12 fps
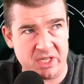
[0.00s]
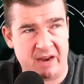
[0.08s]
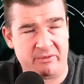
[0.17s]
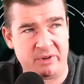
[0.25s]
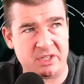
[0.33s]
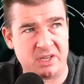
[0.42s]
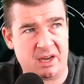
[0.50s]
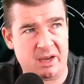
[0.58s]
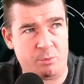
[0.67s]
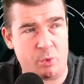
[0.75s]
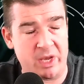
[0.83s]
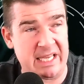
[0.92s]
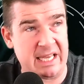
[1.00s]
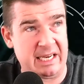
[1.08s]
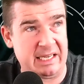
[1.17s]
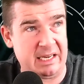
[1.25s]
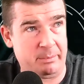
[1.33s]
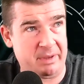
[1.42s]
Every time we get a
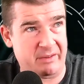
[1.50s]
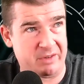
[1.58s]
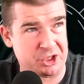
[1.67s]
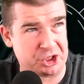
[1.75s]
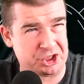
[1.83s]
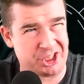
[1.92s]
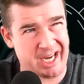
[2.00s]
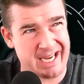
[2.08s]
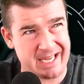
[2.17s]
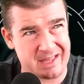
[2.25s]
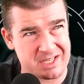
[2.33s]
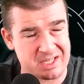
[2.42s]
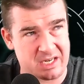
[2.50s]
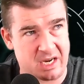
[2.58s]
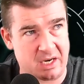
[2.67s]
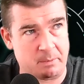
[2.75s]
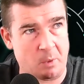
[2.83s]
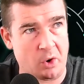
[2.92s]
little bit of a shake in the
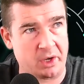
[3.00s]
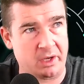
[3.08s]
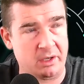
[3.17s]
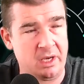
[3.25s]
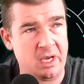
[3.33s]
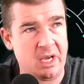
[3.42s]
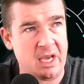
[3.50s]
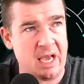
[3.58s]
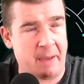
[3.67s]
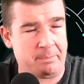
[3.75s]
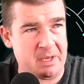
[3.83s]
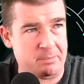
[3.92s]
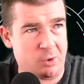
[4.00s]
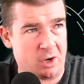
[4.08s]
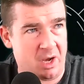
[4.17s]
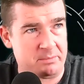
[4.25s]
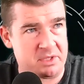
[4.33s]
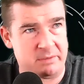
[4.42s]
stock market and people
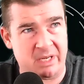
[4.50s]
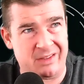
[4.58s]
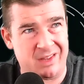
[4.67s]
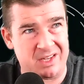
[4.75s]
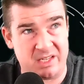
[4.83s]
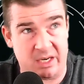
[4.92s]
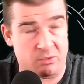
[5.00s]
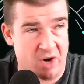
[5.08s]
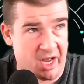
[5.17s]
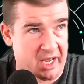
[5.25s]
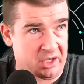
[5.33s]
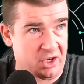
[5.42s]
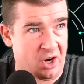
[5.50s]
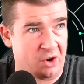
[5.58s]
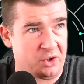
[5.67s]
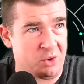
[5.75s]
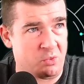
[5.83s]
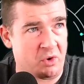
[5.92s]
come to me and they say, Ryan, you know,
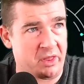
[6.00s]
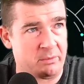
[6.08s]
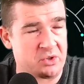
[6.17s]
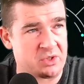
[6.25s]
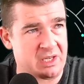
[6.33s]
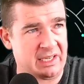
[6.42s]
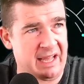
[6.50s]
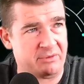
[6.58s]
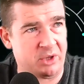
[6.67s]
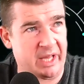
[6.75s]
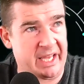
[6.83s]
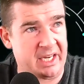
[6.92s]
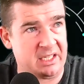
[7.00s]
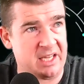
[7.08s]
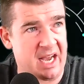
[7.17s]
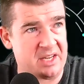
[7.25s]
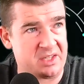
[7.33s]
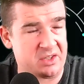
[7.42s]
you're one of the most level-headed
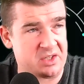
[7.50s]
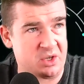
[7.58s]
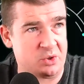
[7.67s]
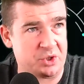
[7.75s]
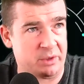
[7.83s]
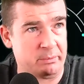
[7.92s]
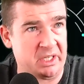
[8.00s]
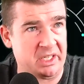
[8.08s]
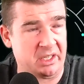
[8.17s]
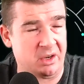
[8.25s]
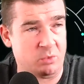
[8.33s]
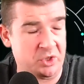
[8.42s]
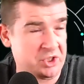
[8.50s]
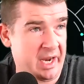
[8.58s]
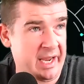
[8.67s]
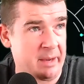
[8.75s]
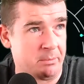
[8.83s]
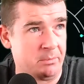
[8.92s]
guys on social media, which I
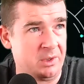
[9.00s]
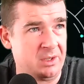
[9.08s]
am.